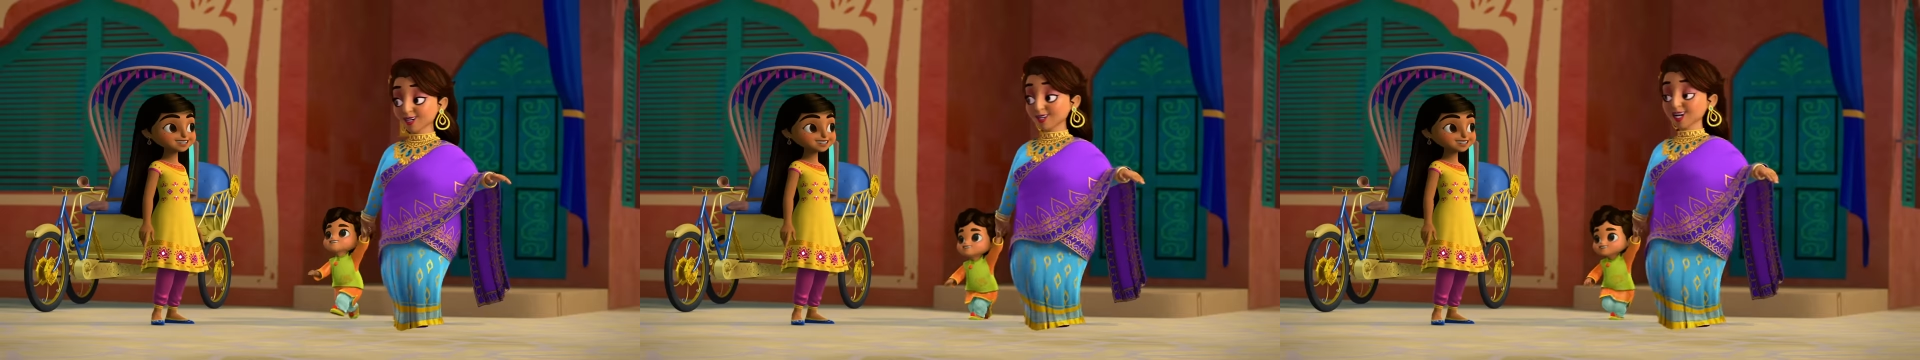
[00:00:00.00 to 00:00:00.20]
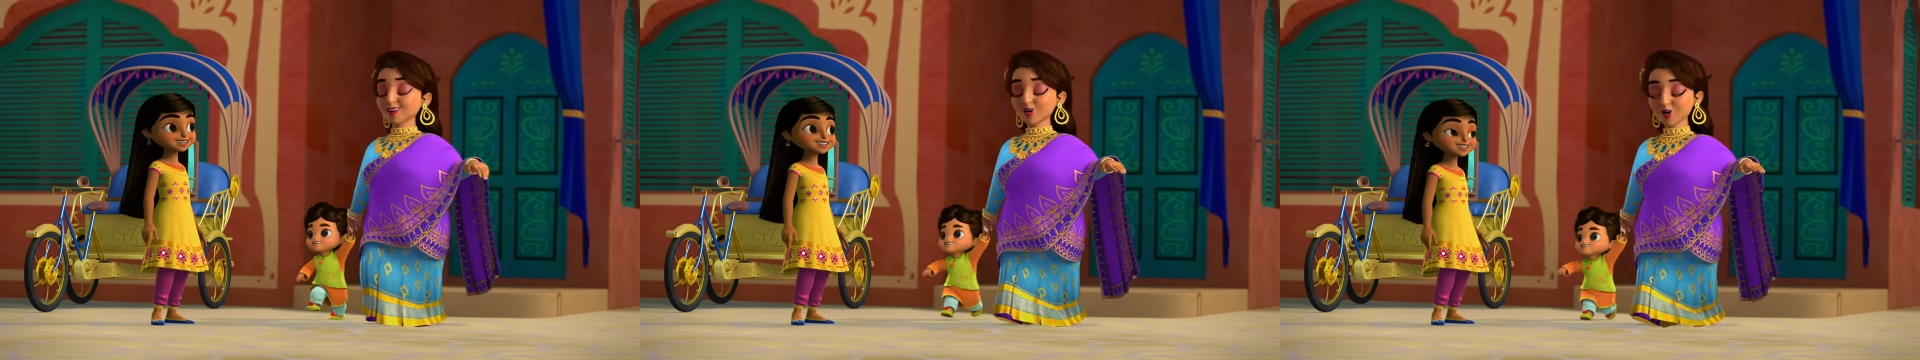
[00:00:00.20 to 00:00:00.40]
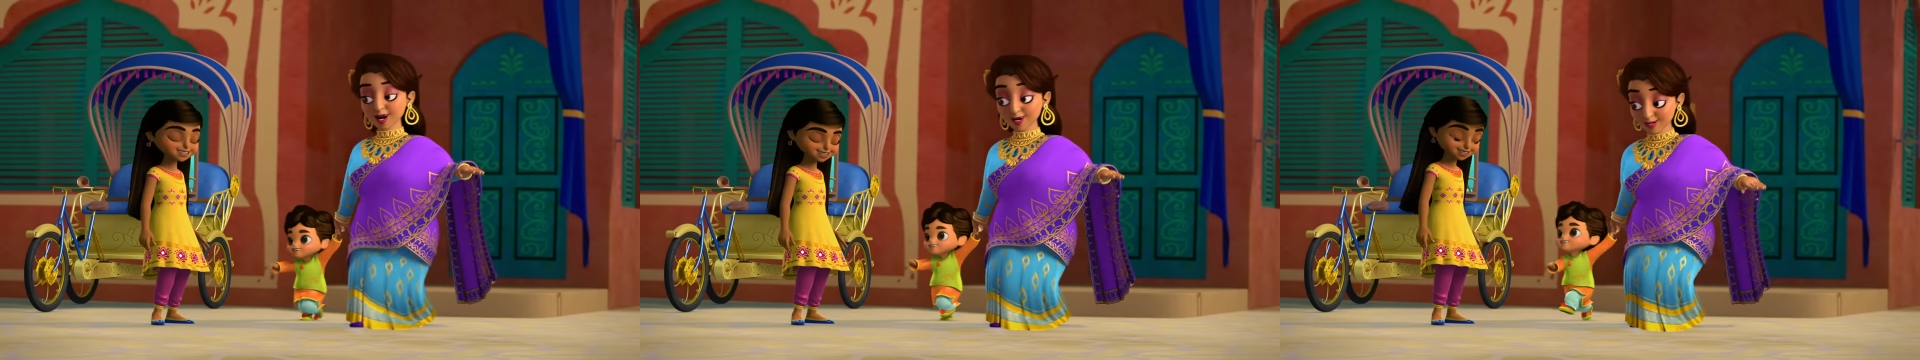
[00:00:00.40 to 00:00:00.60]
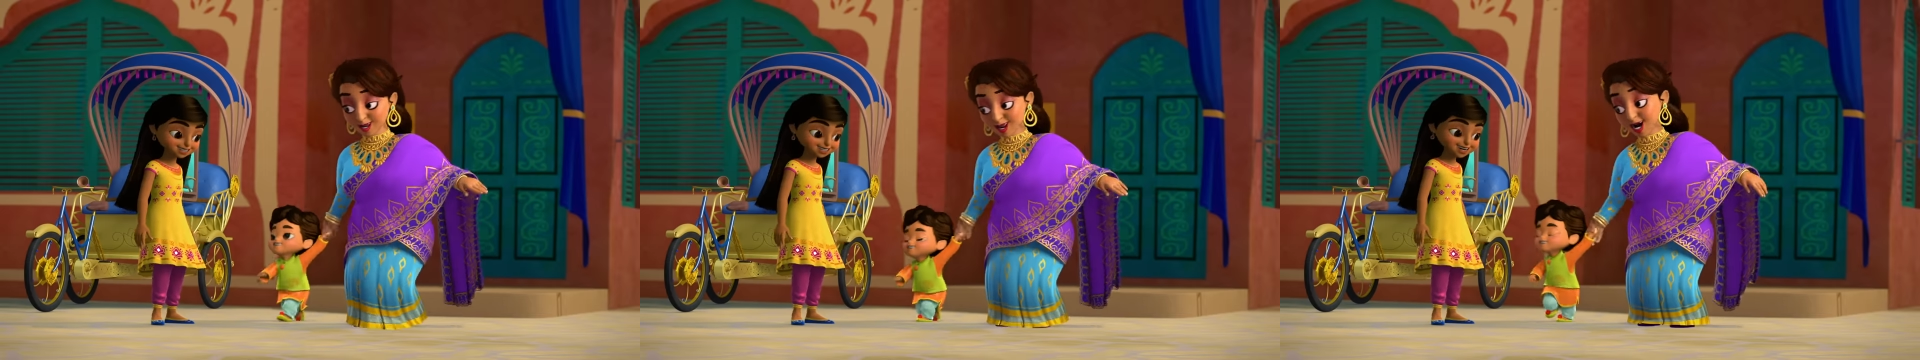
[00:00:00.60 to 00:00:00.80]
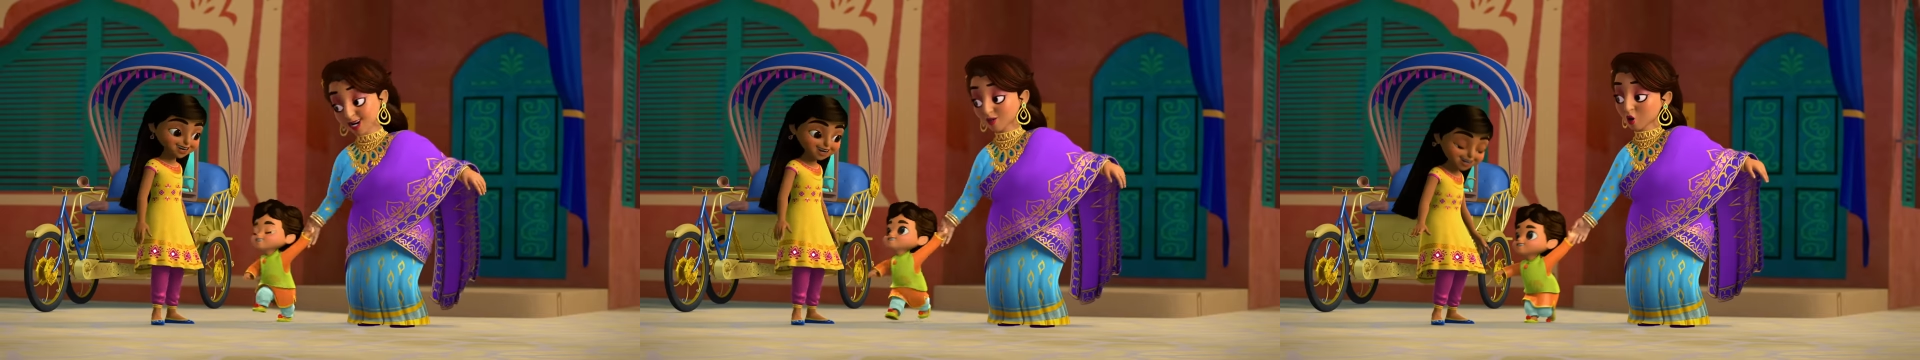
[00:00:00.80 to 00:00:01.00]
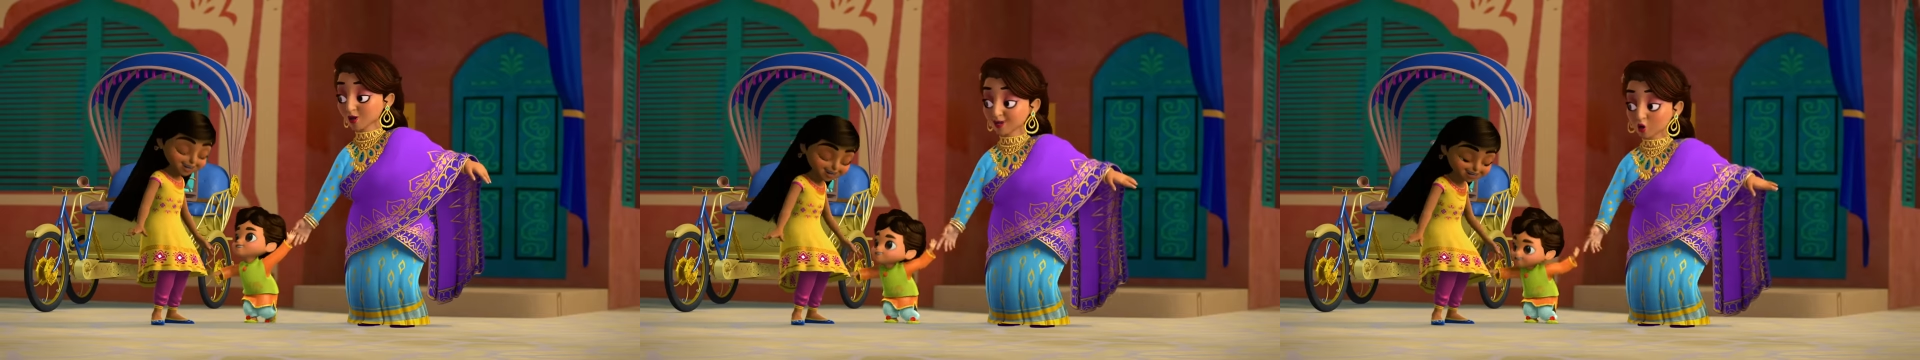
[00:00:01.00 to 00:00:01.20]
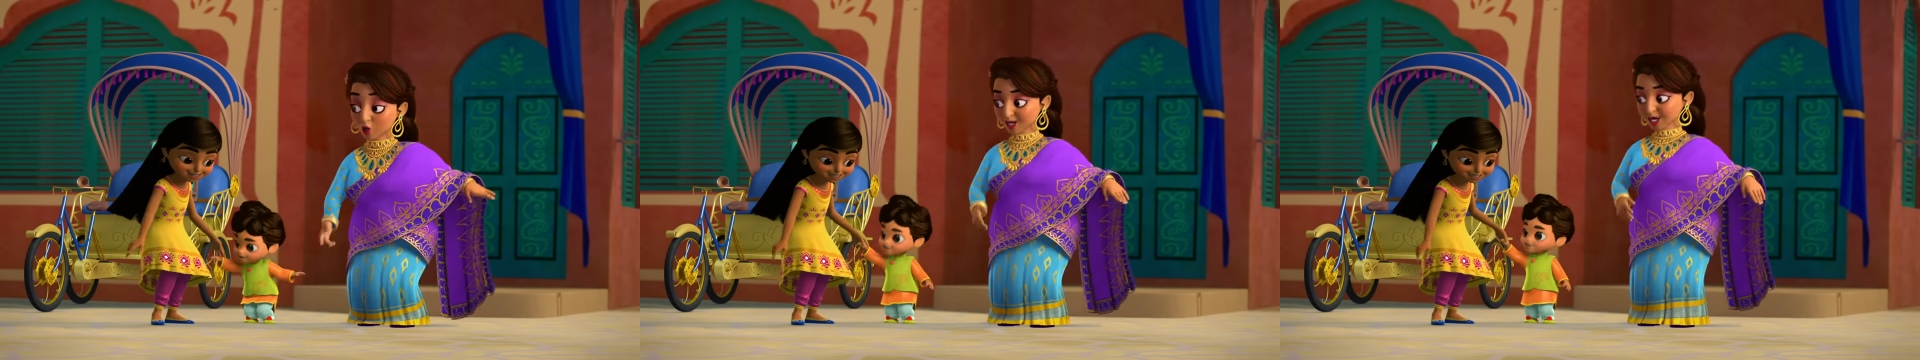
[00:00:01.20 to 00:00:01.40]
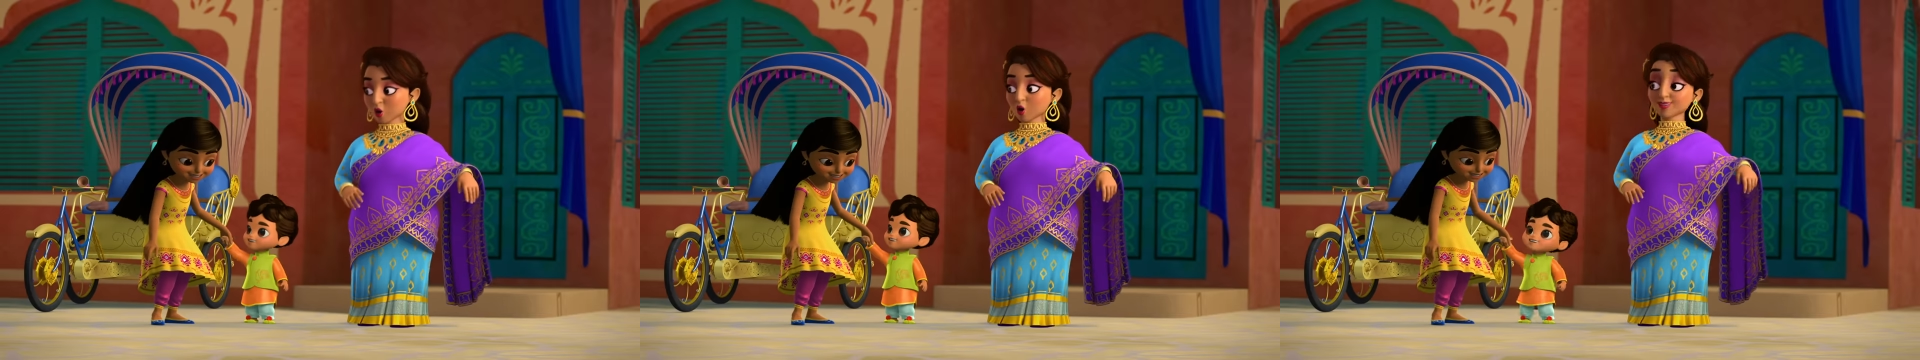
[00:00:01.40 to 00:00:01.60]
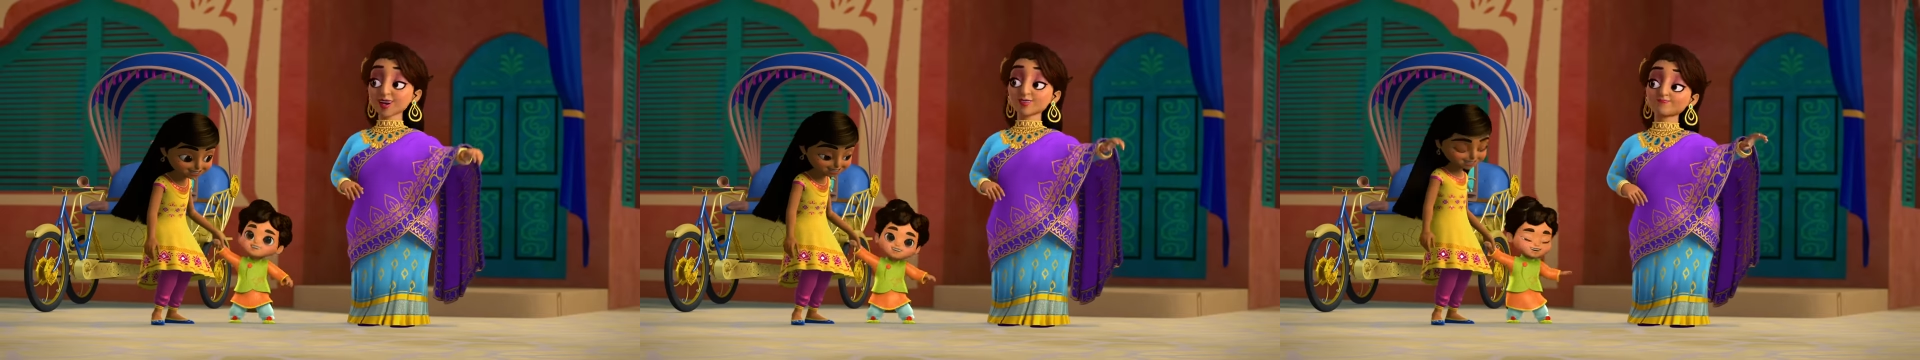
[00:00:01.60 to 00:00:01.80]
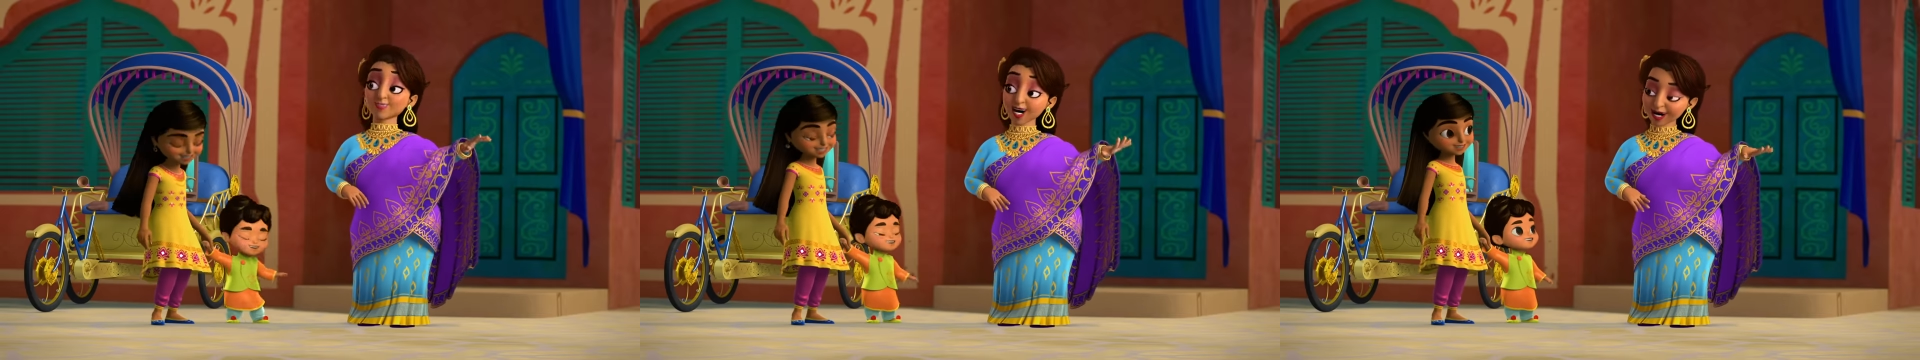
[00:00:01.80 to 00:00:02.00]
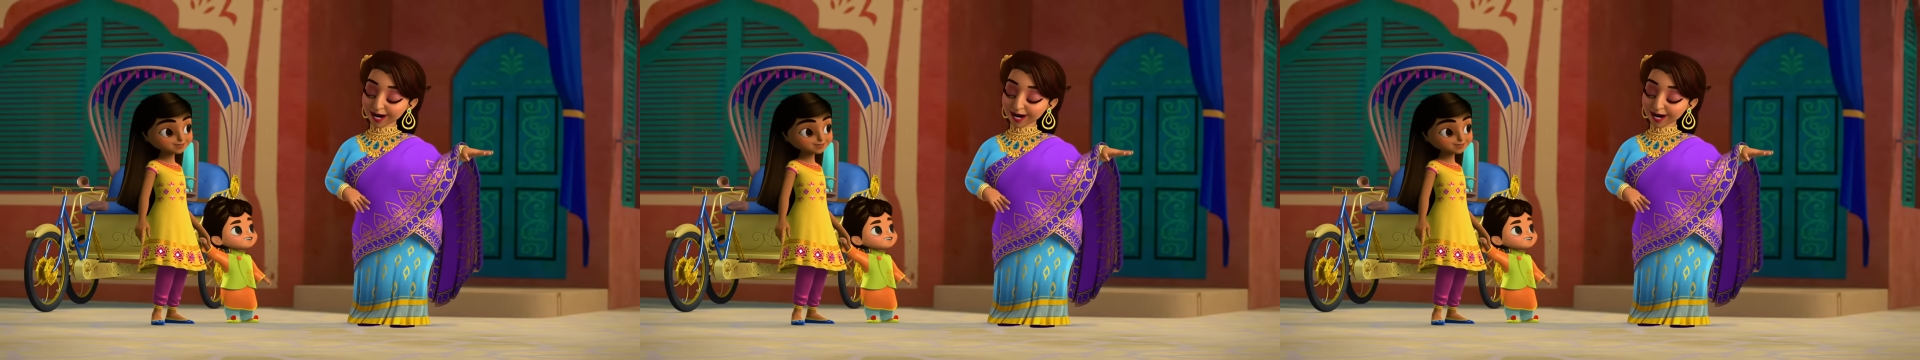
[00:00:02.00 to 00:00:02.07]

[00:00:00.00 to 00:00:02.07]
Speaker 1: I have to take the long way through town to get to my